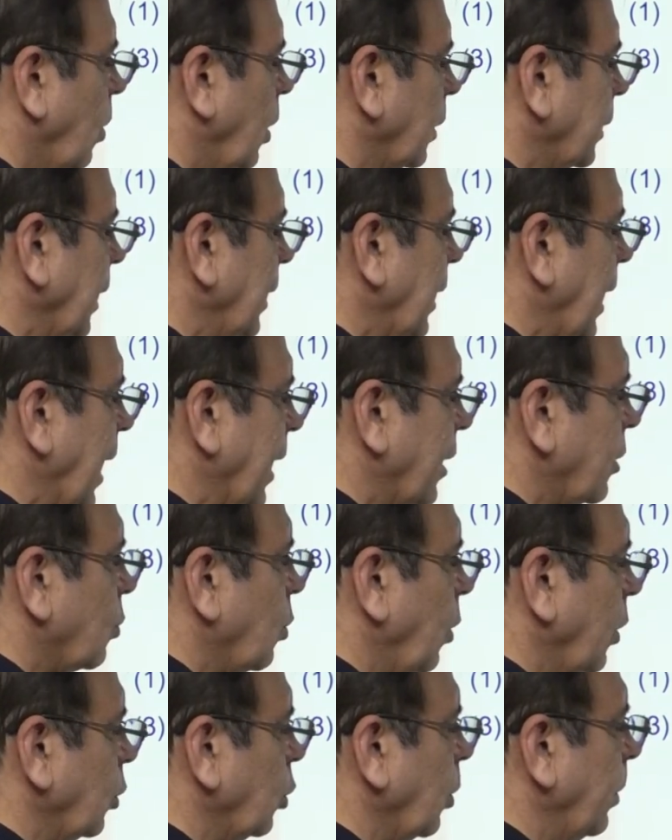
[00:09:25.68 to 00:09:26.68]
what is x
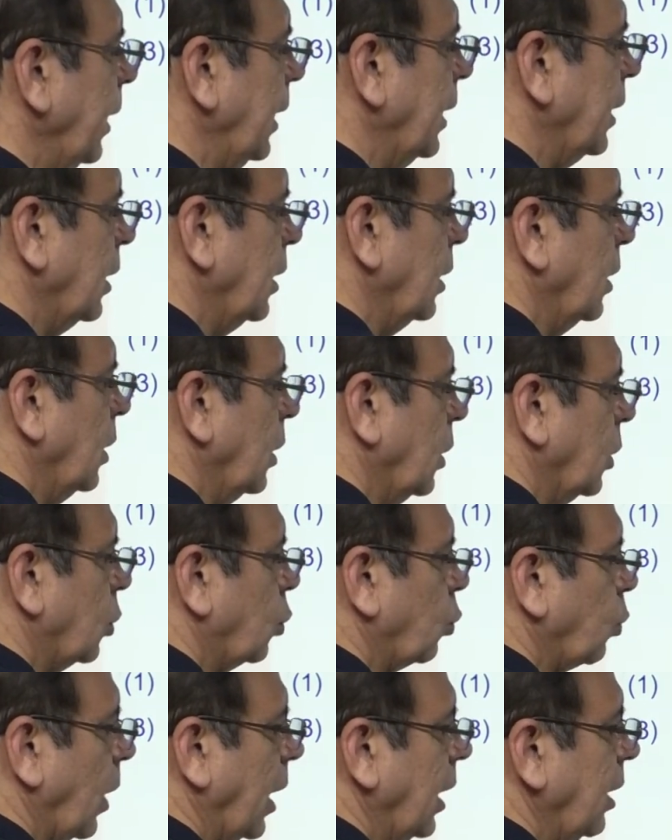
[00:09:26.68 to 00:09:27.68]
going to be?
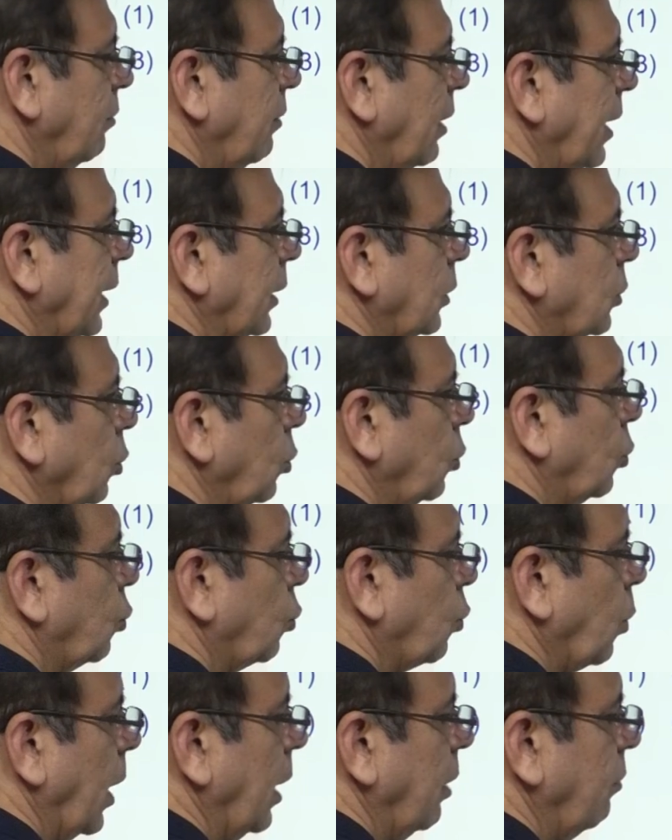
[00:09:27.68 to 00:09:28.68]
12 into
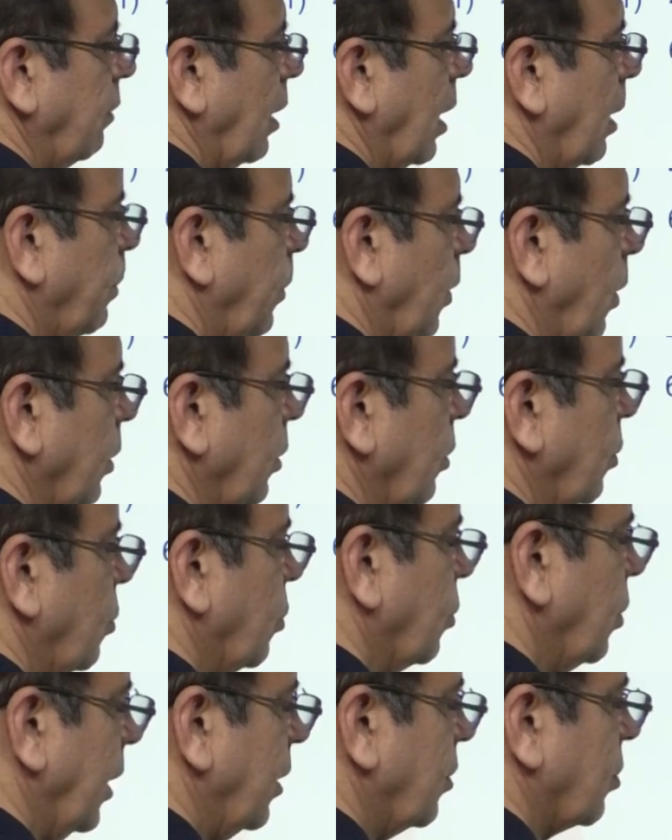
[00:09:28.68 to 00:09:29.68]
12 upon
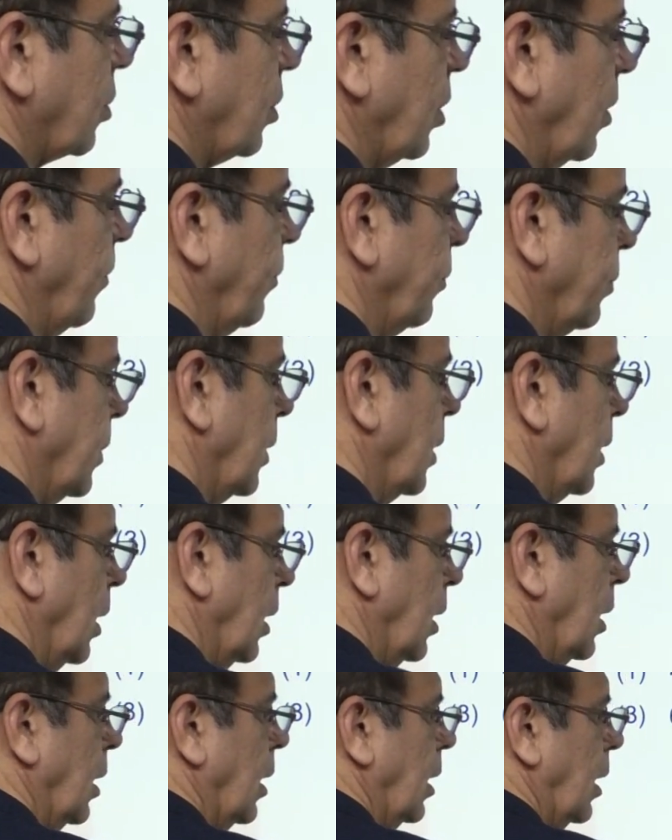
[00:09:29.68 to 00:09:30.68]
6
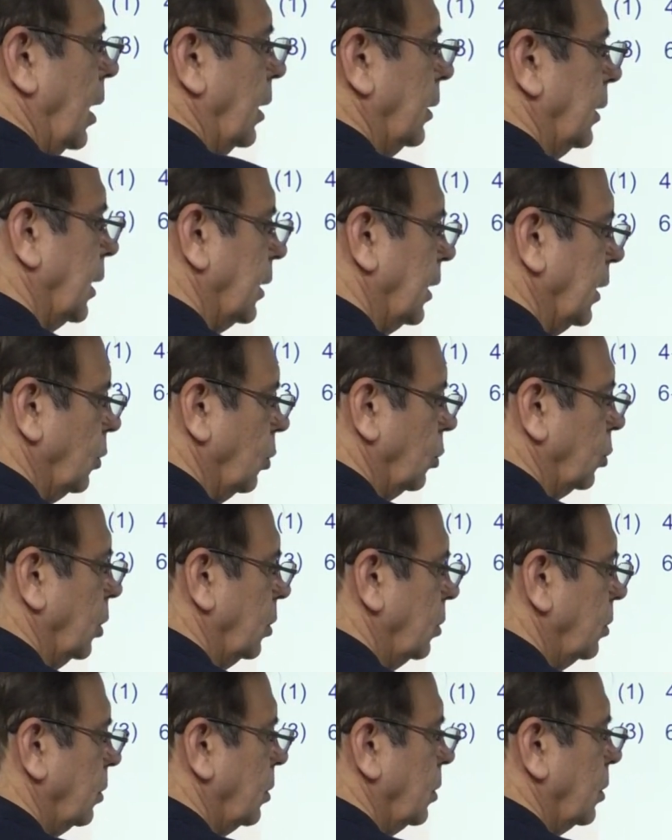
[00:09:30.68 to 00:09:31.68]
under the root.
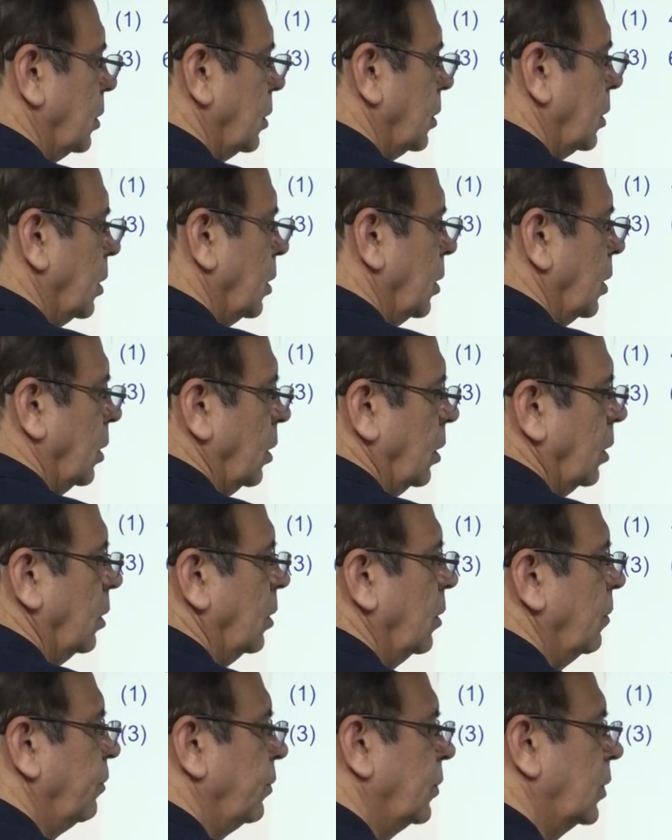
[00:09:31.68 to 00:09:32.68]

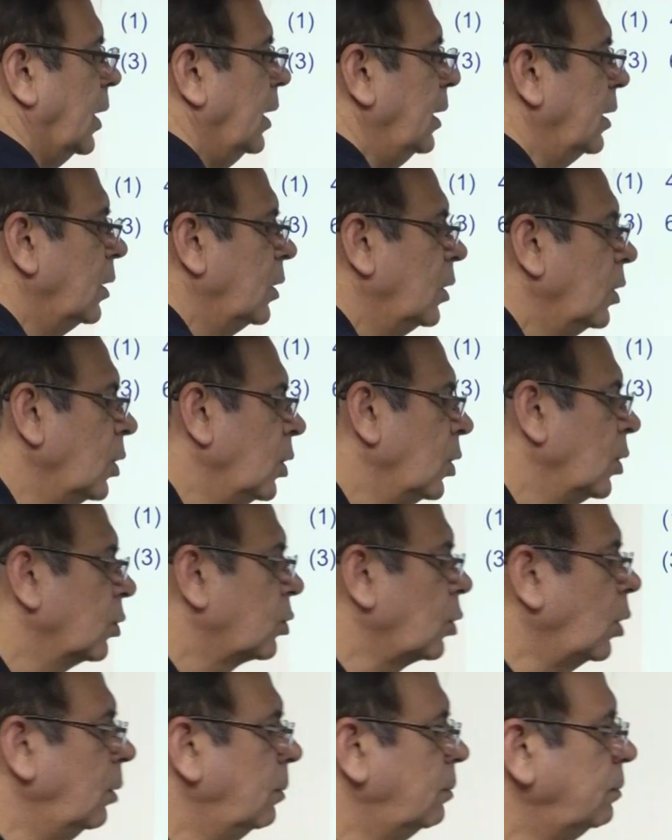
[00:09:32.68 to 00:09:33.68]
Okay.
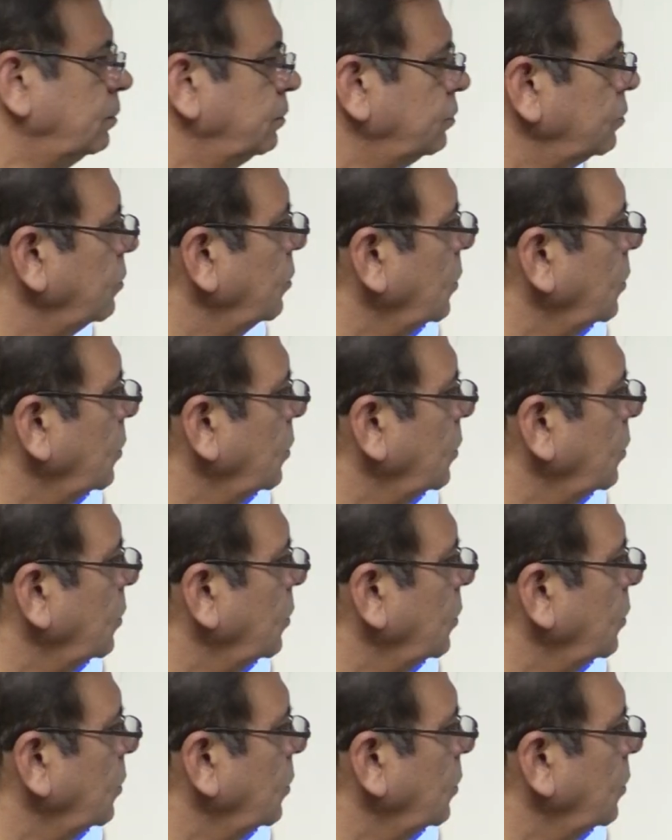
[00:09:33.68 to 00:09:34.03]
So